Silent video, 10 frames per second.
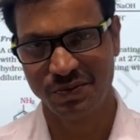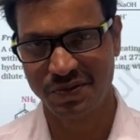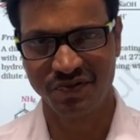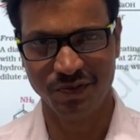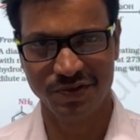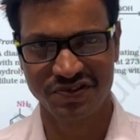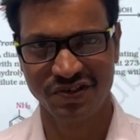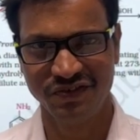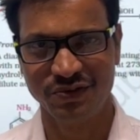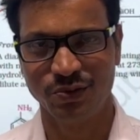there will be
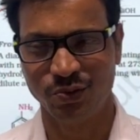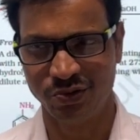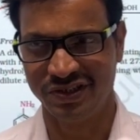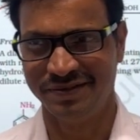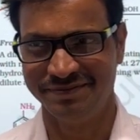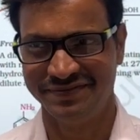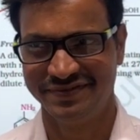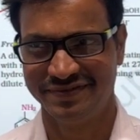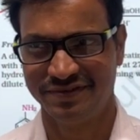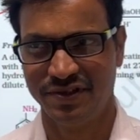formation of
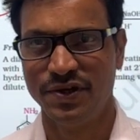oleum.